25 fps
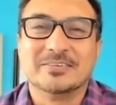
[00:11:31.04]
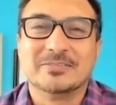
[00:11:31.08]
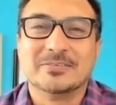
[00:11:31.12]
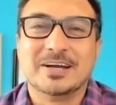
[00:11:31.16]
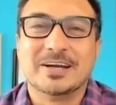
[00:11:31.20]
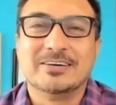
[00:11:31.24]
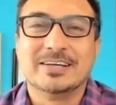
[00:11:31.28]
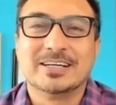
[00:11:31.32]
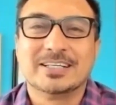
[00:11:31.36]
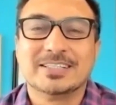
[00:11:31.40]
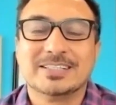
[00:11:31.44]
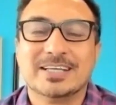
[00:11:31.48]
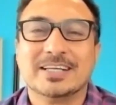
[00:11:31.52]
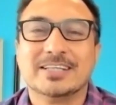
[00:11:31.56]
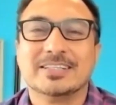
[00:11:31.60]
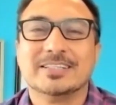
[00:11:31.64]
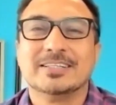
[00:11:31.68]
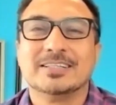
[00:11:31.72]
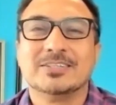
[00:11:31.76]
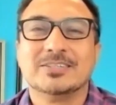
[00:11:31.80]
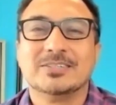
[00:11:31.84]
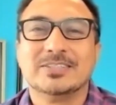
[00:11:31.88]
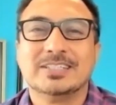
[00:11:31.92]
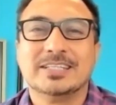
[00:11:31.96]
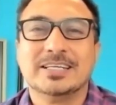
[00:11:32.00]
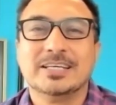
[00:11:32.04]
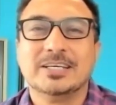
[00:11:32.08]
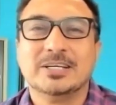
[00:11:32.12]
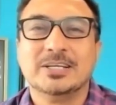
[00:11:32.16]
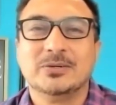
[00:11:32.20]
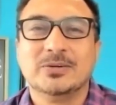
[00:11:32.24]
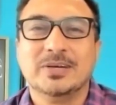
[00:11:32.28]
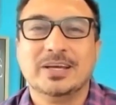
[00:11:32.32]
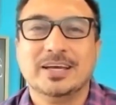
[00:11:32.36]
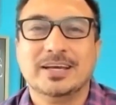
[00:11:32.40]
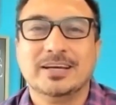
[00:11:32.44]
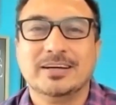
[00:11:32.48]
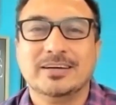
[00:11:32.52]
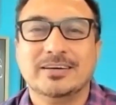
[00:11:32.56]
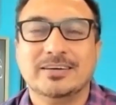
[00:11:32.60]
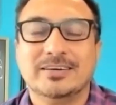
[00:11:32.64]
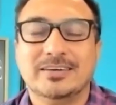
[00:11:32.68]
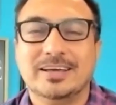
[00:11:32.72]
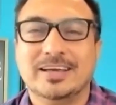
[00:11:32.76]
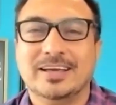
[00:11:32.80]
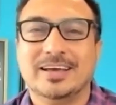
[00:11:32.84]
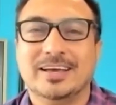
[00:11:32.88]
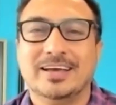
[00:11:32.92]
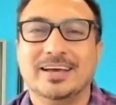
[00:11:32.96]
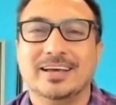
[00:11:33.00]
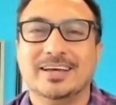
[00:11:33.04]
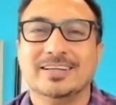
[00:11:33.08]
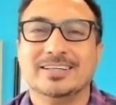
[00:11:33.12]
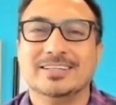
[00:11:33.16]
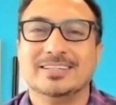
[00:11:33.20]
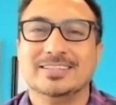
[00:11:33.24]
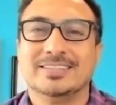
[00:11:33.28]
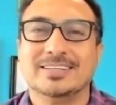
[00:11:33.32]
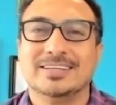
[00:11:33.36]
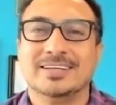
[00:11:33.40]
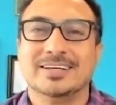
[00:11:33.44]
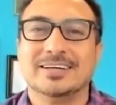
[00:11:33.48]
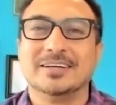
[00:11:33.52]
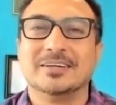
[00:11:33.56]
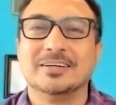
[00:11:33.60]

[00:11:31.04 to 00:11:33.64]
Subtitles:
Very excited to see you here and